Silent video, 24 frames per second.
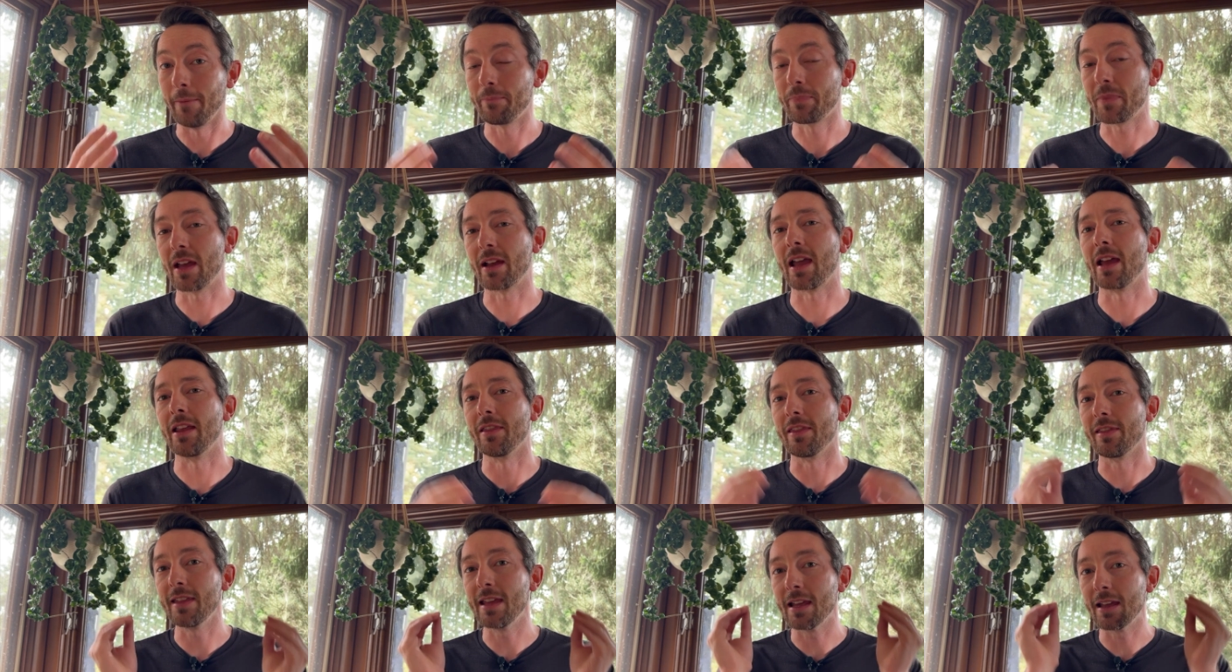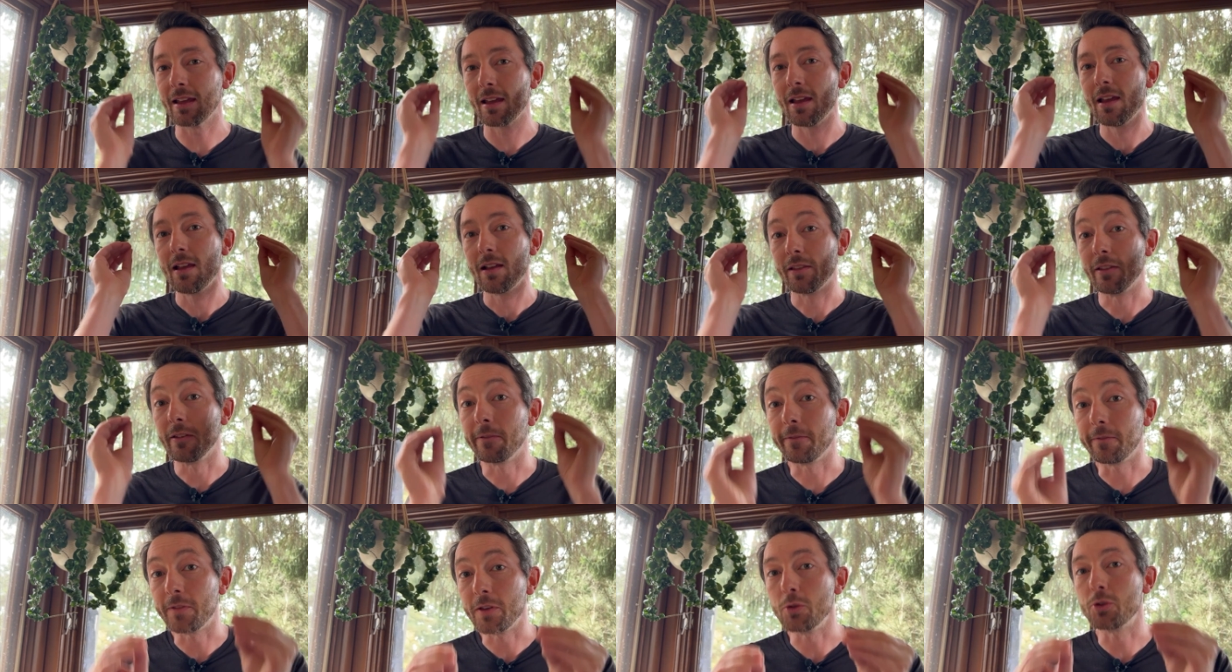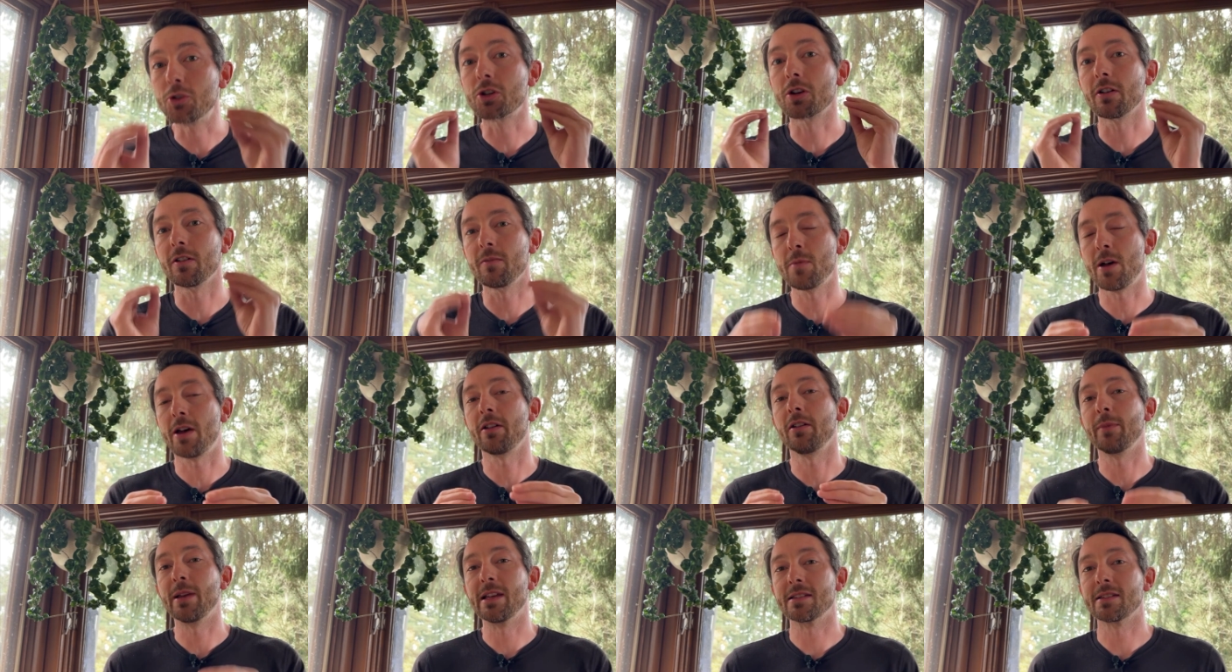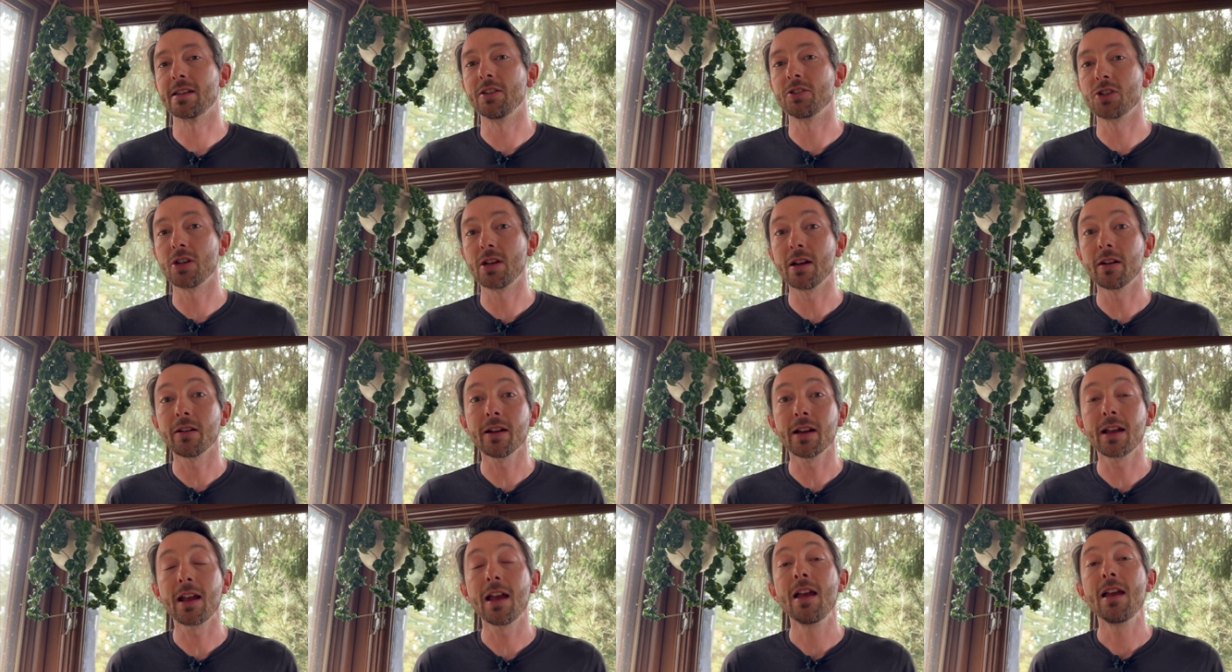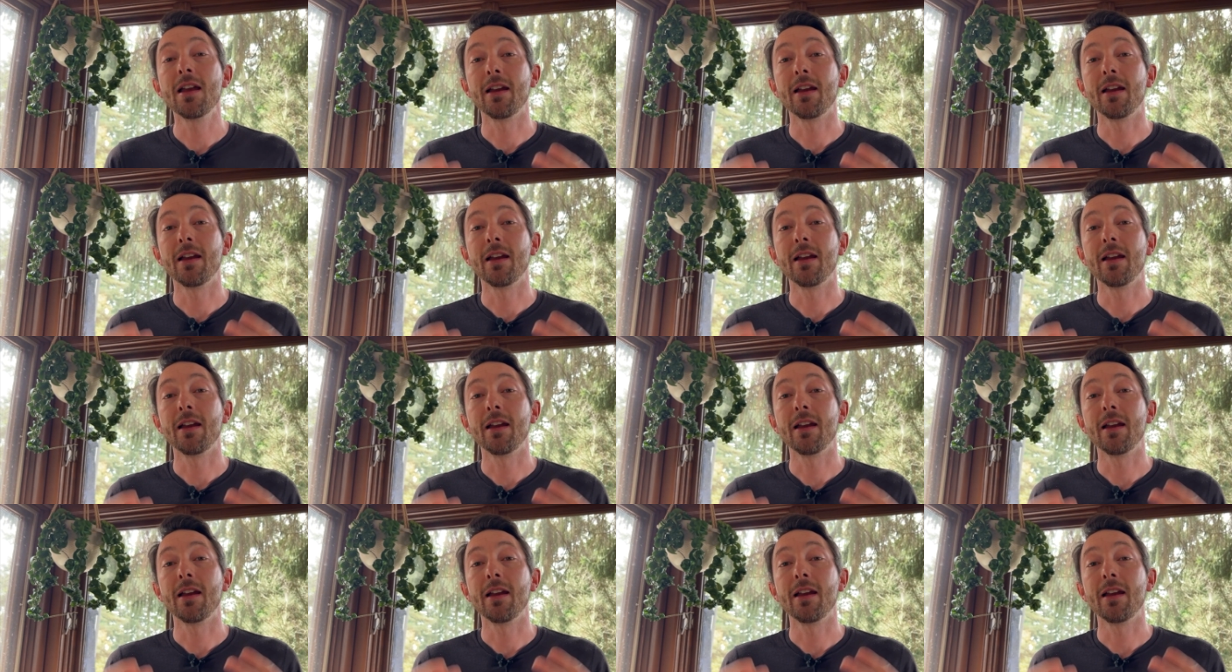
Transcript: Again, think the future of model-based engineering.